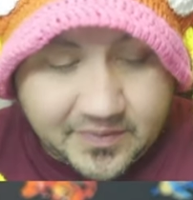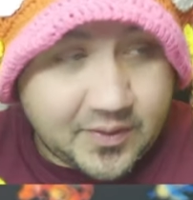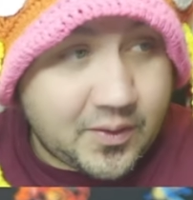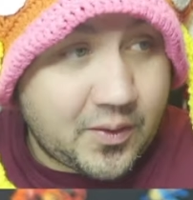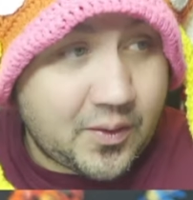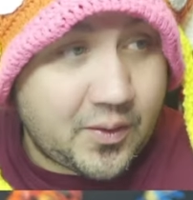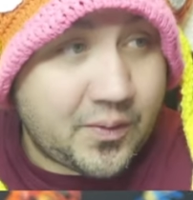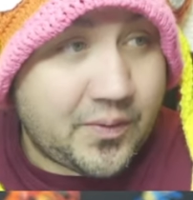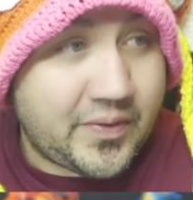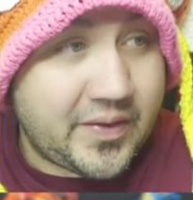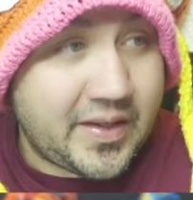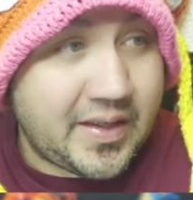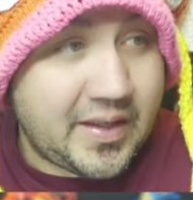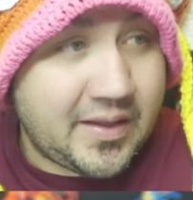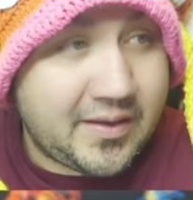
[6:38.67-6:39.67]

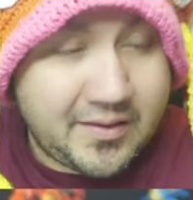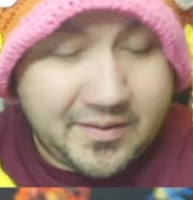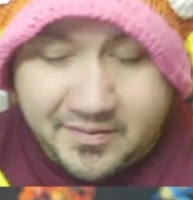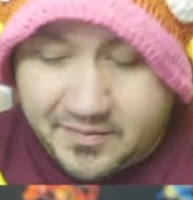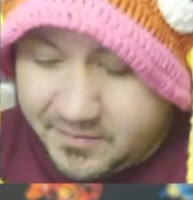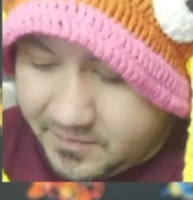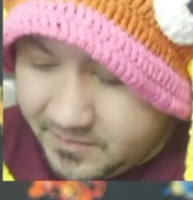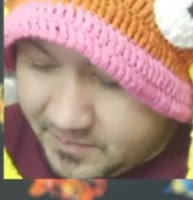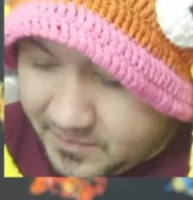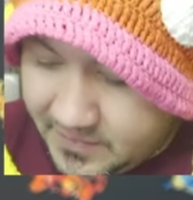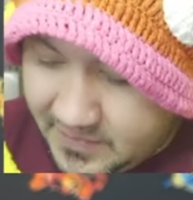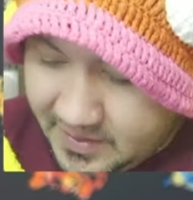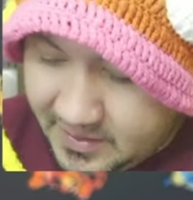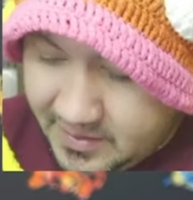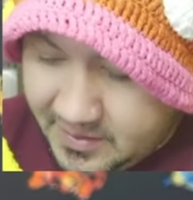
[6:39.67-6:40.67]
Hopefully,
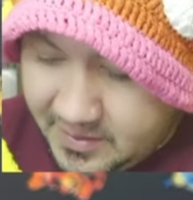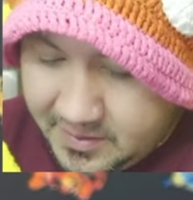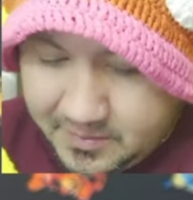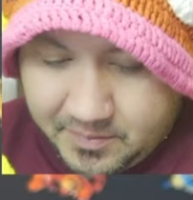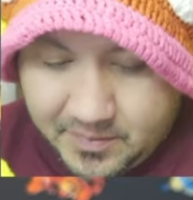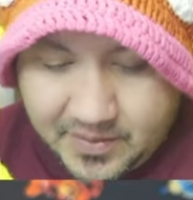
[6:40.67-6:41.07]
my